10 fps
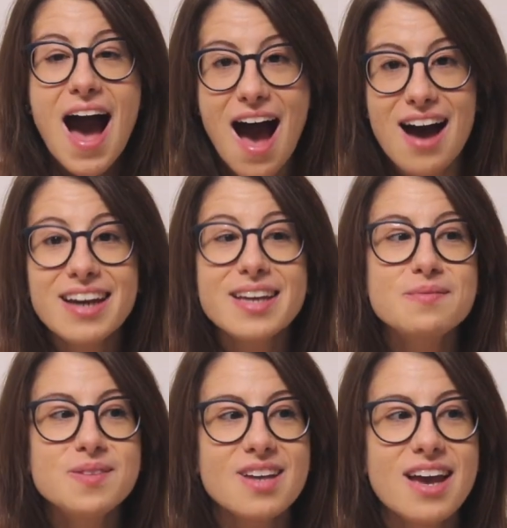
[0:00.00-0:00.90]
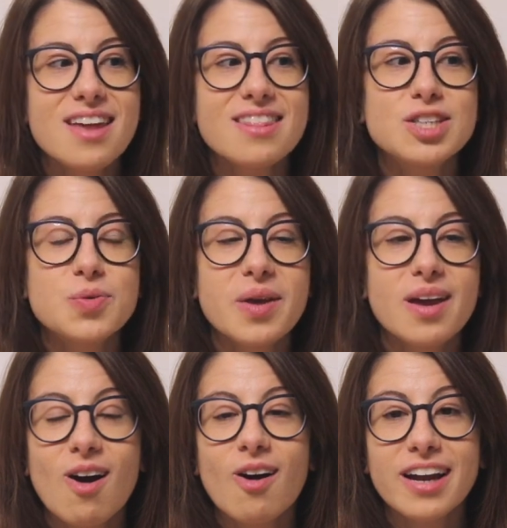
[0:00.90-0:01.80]
I am saying that
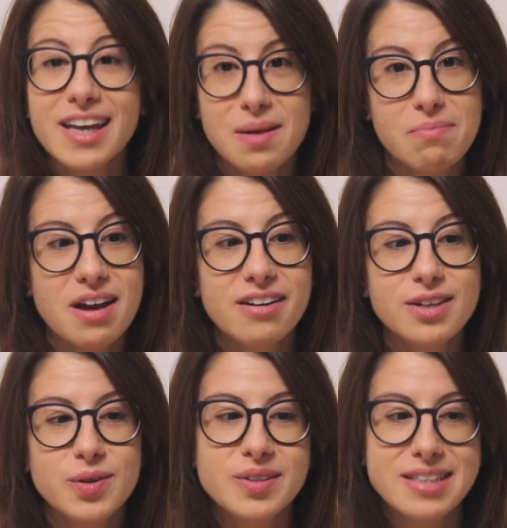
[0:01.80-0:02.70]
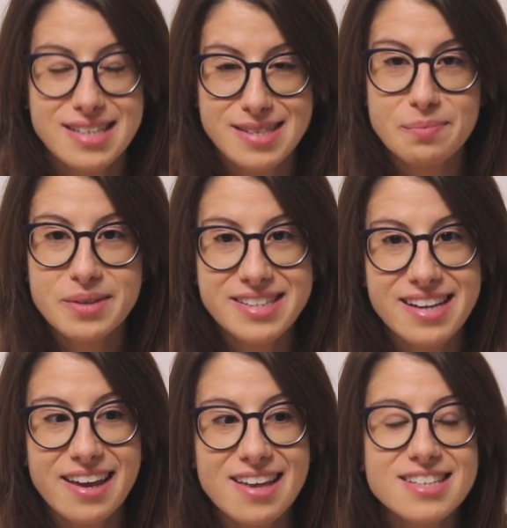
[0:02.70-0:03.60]
we are getting married on December
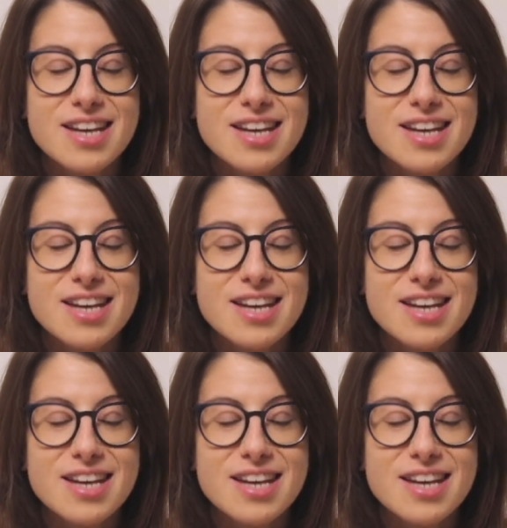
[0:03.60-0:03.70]
2nd,